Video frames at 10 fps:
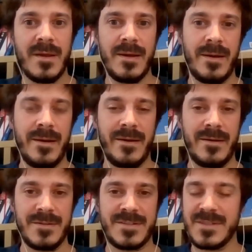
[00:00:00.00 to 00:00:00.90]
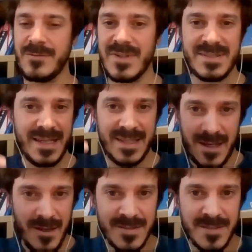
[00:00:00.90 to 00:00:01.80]
So there was like a
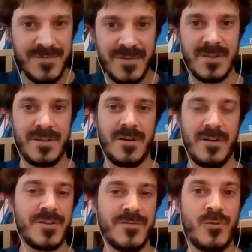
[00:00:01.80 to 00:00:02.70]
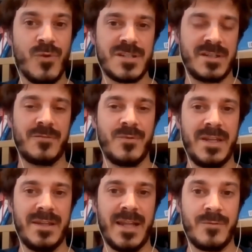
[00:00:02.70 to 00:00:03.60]
lot of questions that
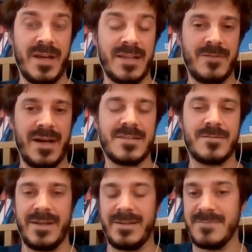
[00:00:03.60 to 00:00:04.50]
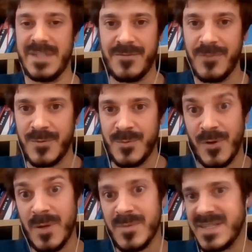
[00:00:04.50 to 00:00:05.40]
we had to answer, and the
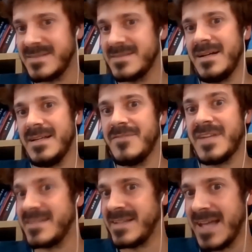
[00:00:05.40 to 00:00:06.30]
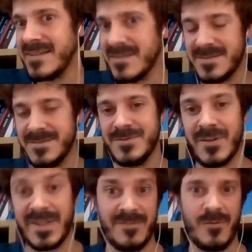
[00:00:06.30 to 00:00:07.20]
problem is that even as an adult, you don't
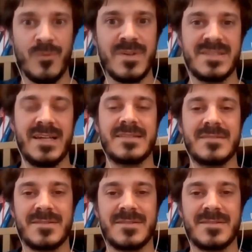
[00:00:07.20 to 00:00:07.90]
have always the answers.